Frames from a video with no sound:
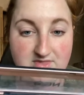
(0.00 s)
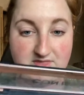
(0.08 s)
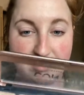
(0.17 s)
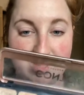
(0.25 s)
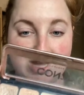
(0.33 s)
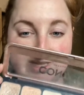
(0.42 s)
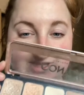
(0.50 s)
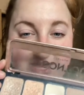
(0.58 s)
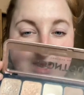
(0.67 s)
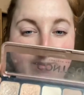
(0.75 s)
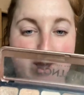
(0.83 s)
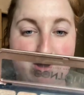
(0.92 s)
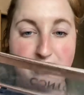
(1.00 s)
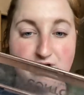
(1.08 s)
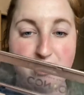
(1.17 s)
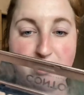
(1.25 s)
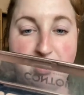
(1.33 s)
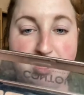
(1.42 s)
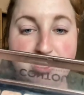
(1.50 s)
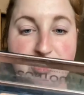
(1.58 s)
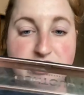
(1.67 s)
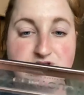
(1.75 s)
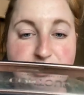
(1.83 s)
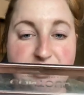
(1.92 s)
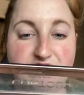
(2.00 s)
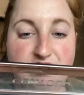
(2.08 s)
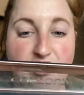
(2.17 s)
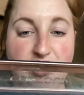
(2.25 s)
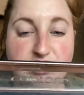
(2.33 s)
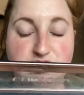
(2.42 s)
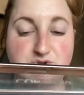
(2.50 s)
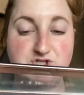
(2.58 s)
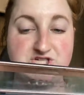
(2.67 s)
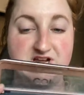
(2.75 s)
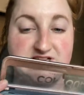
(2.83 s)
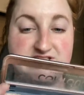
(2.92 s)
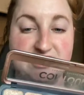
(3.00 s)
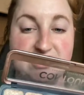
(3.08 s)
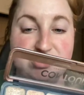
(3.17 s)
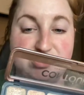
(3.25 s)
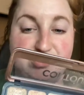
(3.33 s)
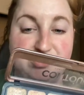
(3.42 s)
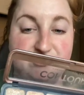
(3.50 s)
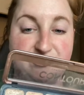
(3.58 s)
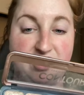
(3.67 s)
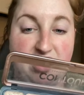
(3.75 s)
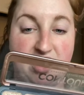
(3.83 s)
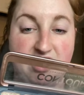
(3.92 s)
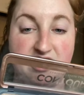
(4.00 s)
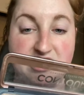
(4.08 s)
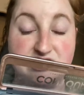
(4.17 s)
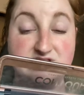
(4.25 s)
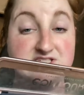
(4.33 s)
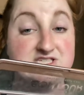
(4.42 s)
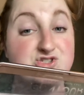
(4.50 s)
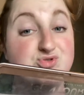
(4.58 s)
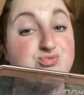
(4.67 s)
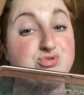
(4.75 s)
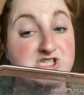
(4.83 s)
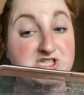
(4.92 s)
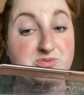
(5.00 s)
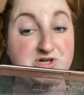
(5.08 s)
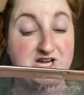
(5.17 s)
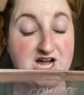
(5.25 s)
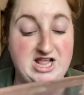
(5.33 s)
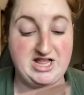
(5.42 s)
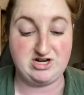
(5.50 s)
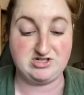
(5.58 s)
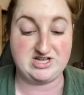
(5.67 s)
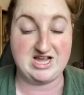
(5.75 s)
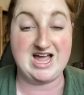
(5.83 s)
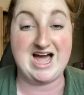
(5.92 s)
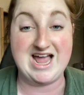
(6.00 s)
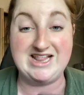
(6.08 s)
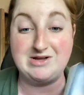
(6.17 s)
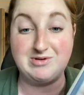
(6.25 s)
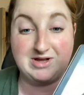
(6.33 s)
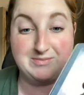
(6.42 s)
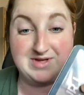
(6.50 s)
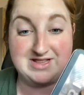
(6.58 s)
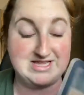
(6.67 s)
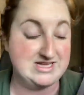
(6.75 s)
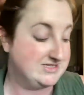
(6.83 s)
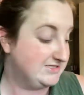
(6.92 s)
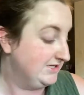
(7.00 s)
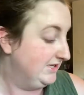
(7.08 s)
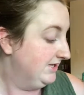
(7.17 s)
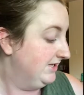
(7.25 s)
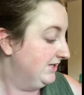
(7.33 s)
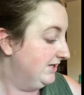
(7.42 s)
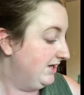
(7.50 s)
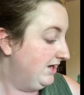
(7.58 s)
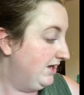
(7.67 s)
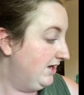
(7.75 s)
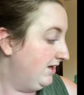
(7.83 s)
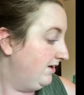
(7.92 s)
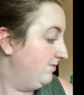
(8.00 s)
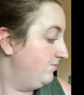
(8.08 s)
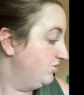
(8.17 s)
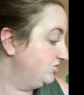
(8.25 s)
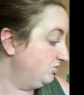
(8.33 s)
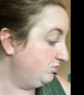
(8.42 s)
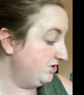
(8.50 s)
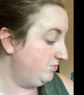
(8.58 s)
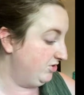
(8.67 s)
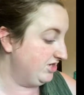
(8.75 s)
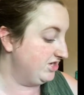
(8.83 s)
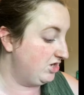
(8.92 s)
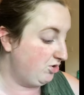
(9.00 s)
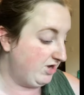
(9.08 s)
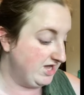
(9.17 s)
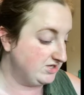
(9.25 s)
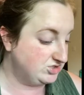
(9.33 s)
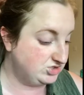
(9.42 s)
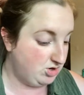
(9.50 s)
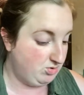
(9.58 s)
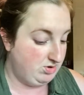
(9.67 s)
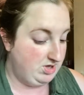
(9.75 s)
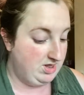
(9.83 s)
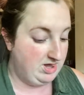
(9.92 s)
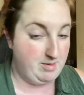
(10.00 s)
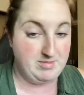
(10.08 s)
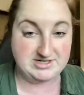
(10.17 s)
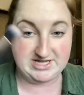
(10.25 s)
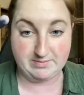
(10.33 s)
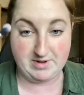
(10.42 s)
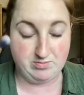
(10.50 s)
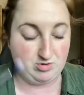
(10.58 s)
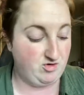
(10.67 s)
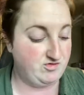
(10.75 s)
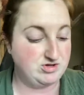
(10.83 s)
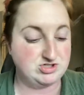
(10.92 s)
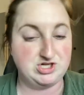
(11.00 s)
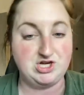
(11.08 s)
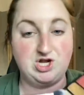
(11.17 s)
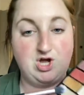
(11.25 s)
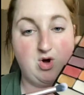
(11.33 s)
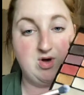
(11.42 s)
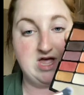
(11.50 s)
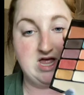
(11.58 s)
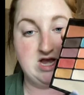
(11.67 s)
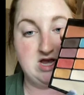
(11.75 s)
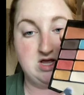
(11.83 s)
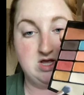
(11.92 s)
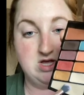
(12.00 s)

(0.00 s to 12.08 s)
like a setting powder, 2 different contour shades, and then 2 different highlighters. These are really pretty highlighters. I highly recommend these. Those are really pretty. Okay, so I'm gonna take my Profusion and go in